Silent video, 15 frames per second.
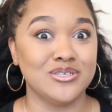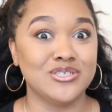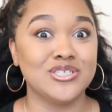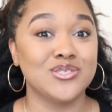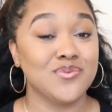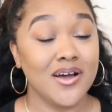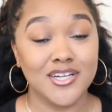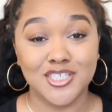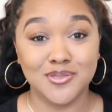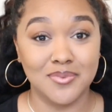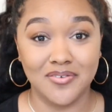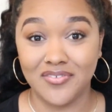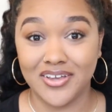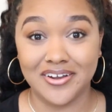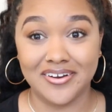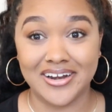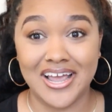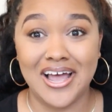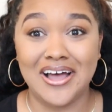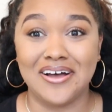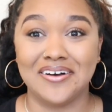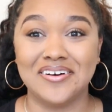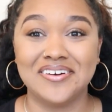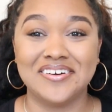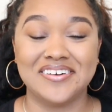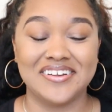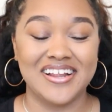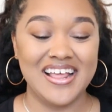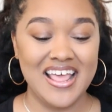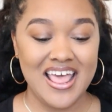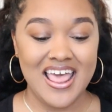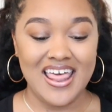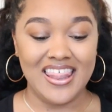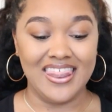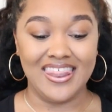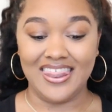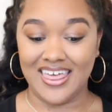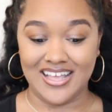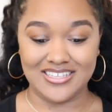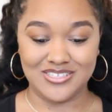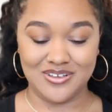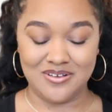You're just watching me figure it out. That's